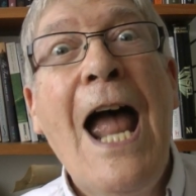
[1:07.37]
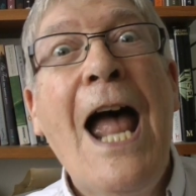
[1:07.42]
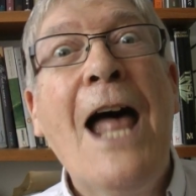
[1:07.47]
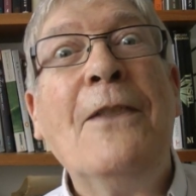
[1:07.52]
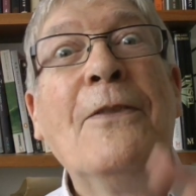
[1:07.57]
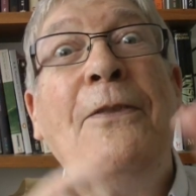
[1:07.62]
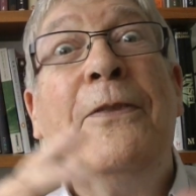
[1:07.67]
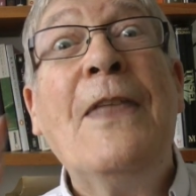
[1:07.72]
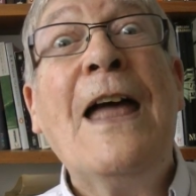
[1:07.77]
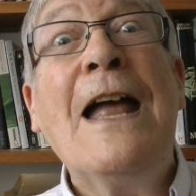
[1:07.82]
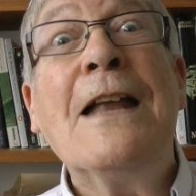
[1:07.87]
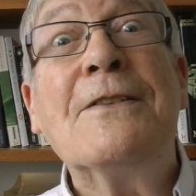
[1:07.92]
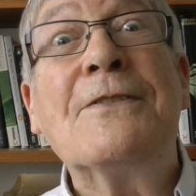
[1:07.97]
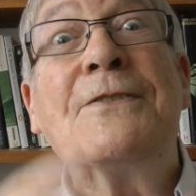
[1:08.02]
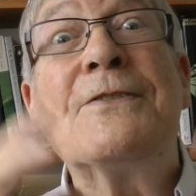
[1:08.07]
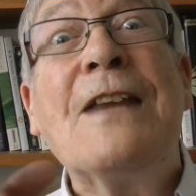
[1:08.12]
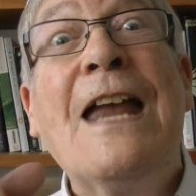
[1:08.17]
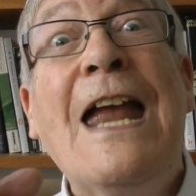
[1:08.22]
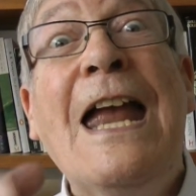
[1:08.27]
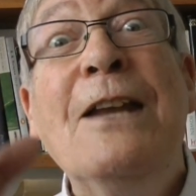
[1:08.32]
and
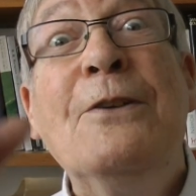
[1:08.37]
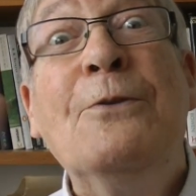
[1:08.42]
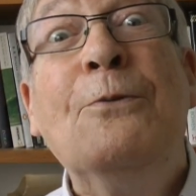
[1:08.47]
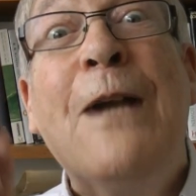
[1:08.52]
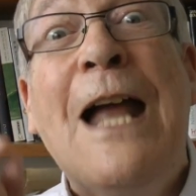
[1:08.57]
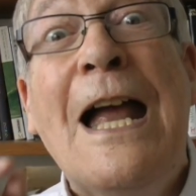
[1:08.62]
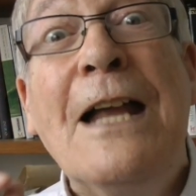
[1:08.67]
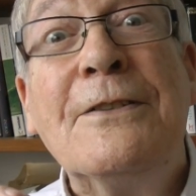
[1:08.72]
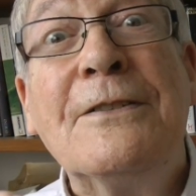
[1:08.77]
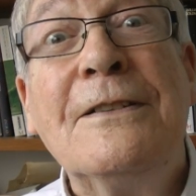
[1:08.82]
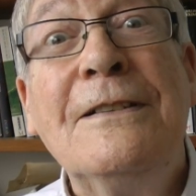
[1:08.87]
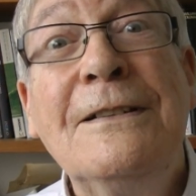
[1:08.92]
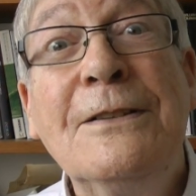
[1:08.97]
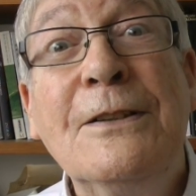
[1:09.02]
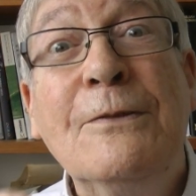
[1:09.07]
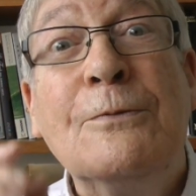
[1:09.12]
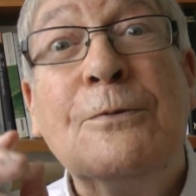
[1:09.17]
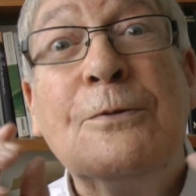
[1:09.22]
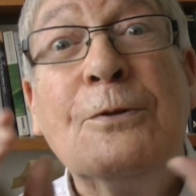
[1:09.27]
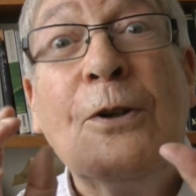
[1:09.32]
that's Head Rat.
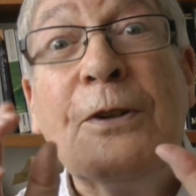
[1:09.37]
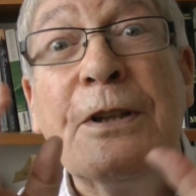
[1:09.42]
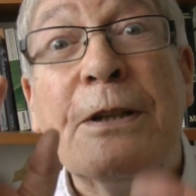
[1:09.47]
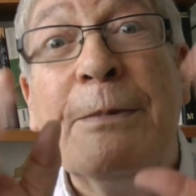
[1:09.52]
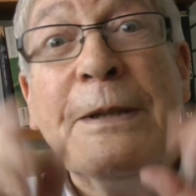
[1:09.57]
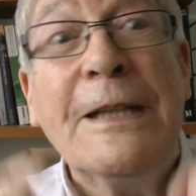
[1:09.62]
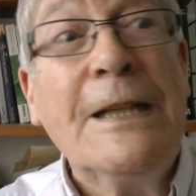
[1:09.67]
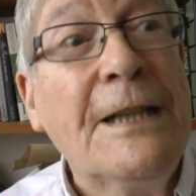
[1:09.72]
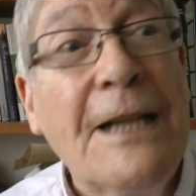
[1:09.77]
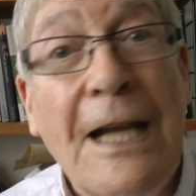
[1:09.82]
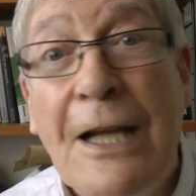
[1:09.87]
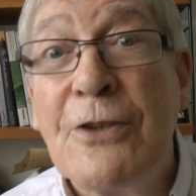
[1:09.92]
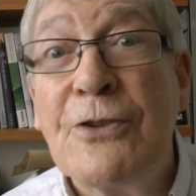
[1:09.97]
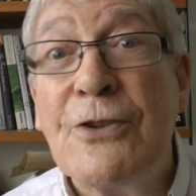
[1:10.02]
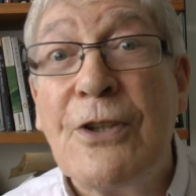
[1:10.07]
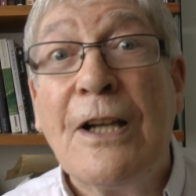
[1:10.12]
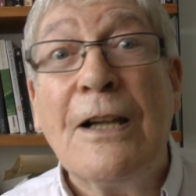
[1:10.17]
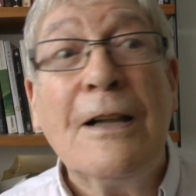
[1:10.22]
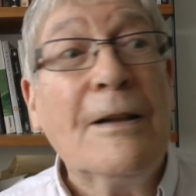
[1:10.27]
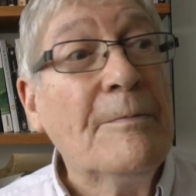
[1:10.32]
You've got him in a
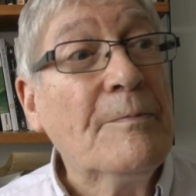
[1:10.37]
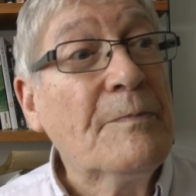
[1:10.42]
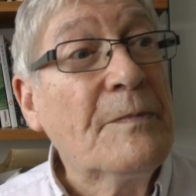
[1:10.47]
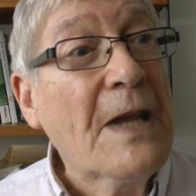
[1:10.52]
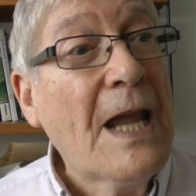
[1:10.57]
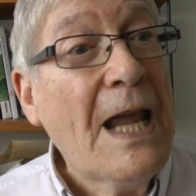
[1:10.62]
nutshell.